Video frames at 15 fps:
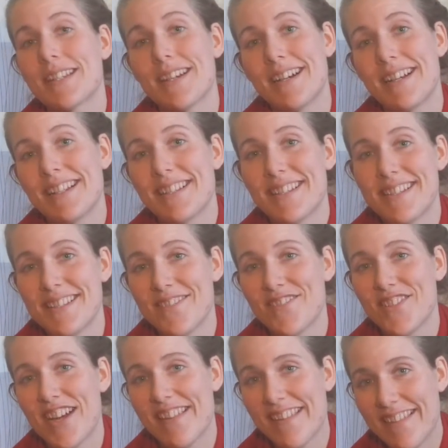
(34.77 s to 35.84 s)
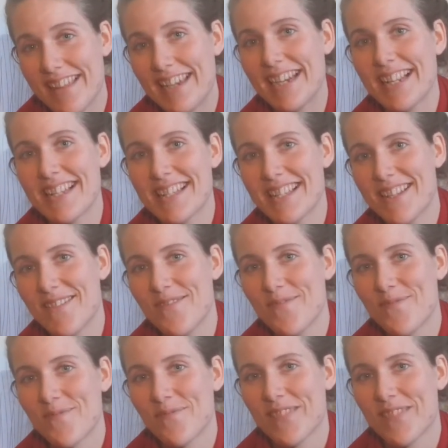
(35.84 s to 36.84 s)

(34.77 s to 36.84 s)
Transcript: tides rather than against them.